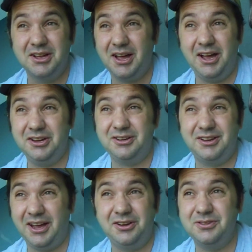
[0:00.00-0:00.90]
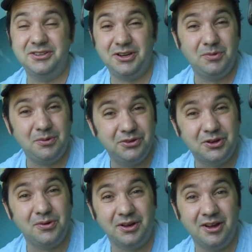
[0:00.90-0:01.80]
what was
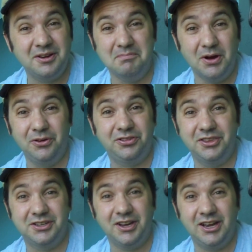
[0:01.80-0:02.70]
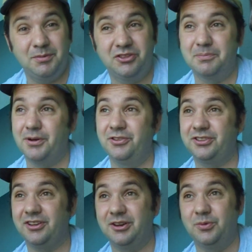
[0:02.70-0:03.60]
going on most of the time, as opposed
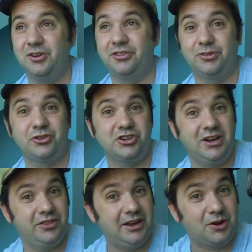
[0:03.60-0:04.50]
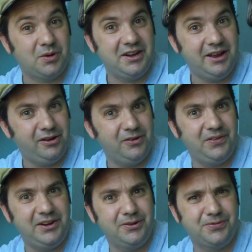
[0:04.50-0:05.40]
to like Winter Soldier. You had that great
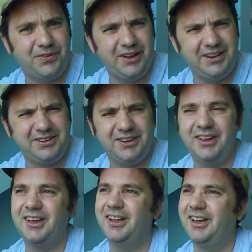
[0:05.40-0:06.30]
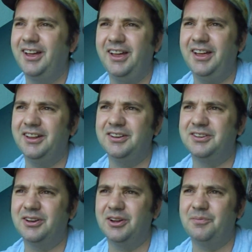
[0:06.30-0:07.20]
elevator fight, and
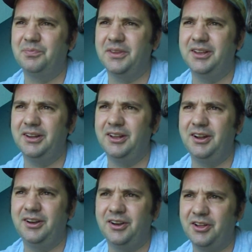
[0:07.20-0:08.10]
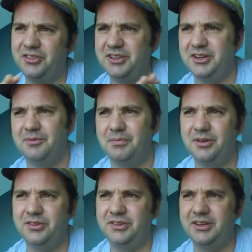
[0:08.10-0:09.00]
on
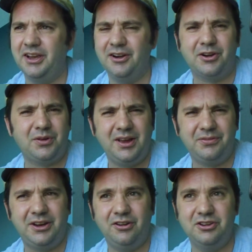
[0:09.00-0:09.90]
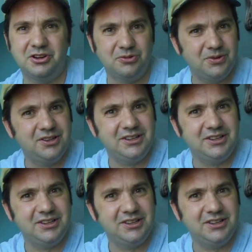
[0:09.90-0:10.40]
the aircraft carrier, you could